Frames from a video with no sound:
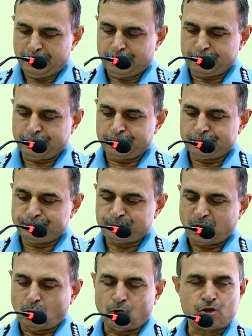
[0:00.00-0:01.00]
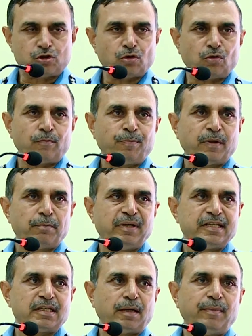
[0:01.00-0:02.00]
Also,
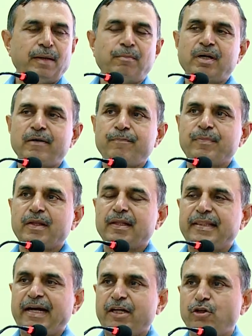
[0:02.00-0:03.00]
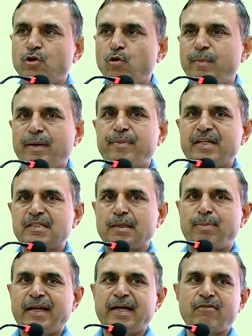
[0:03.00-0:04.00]
please remember that you may be
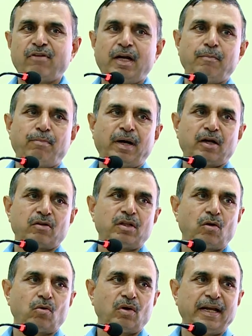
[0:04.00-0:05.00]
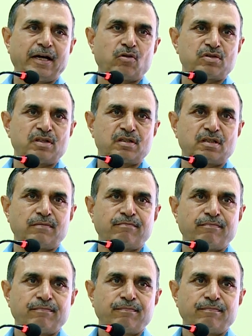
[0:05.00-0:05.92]
supplying one part of the whole ecosystem.